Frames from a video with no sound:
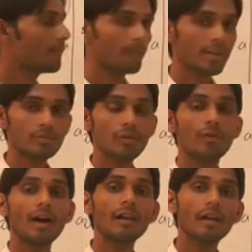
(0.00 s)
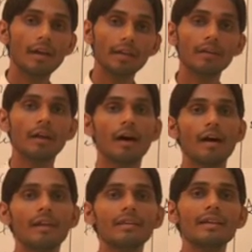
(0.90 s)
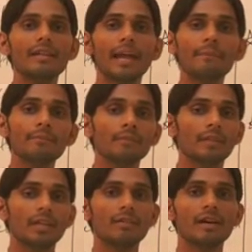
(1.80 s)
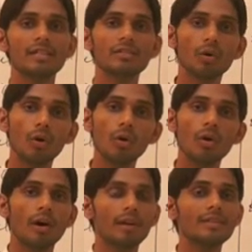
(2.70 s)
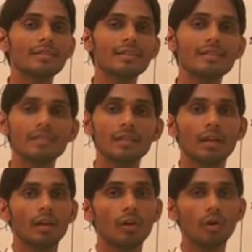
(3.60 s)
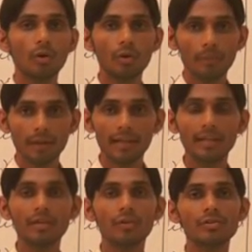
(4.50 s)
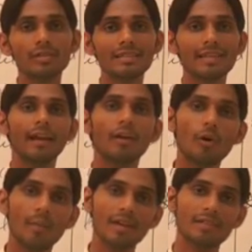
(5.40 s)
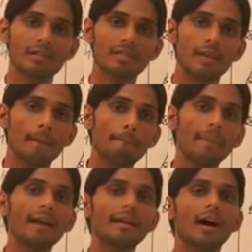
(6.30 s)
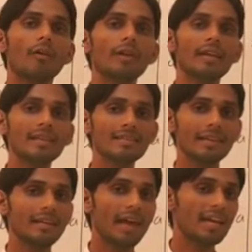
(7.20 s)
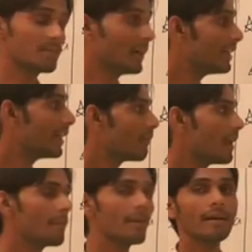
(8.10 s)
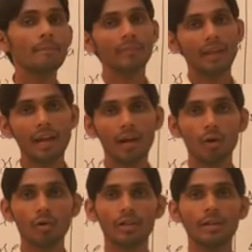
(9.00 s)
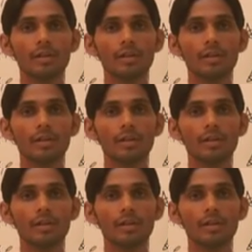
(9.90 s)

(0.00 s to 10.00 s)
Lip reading: first of all in earlier time there was no research, no degree courses and no masters, but nowadays it has been developed a lot.